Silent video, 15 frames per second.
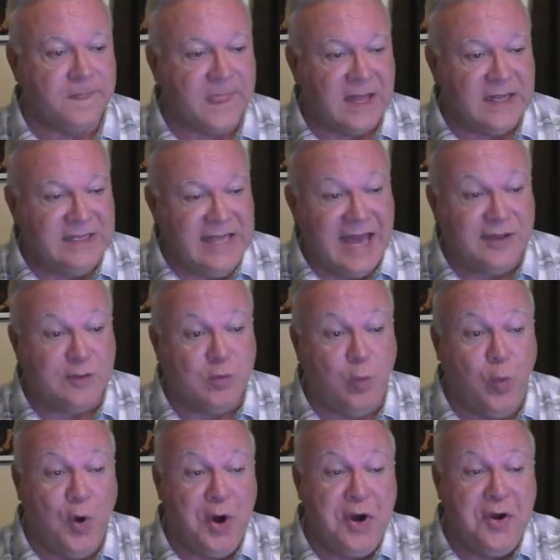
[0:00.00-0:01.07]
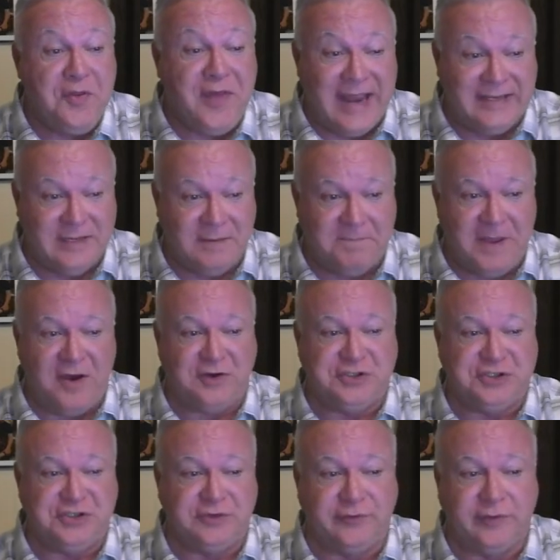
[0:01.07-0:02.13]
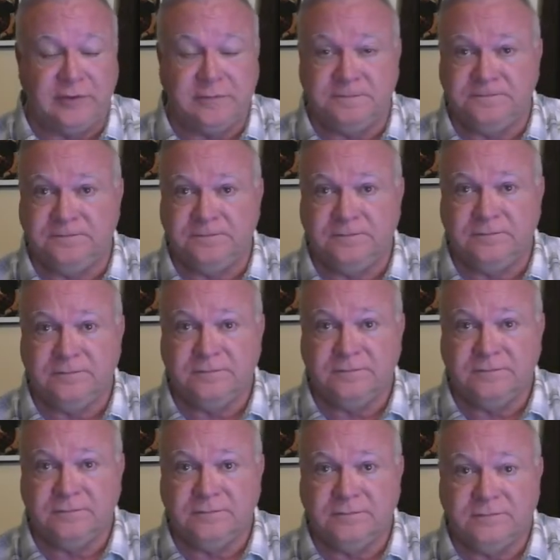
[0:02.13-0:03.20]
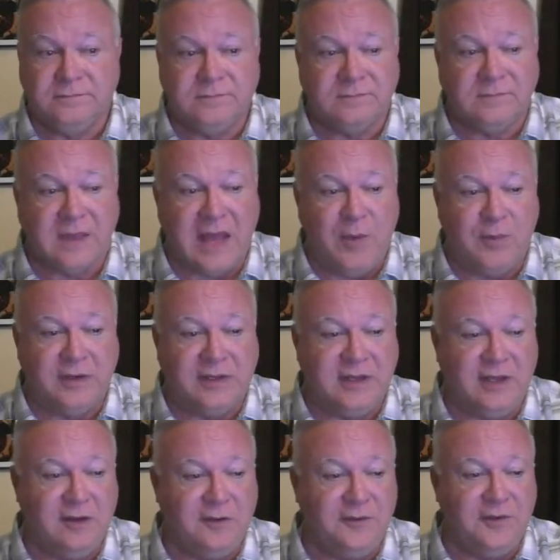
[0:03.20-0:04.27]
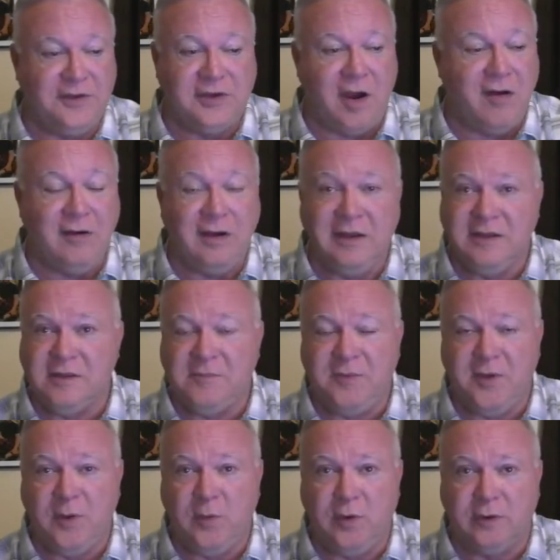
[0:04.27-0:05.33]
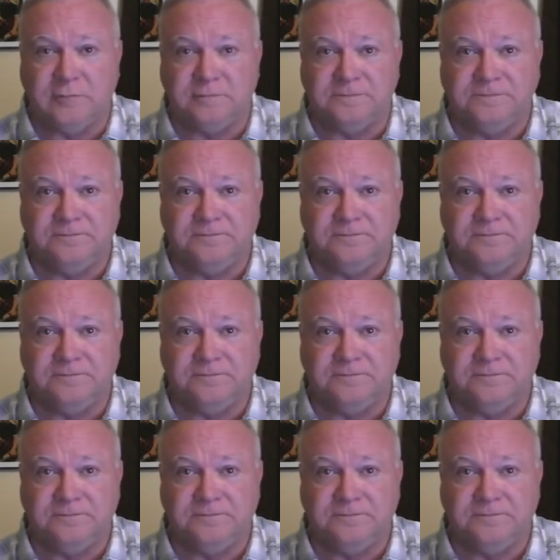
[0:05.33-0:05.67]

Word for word: Yes, were they to bear children? I would kill the darlings of their womb.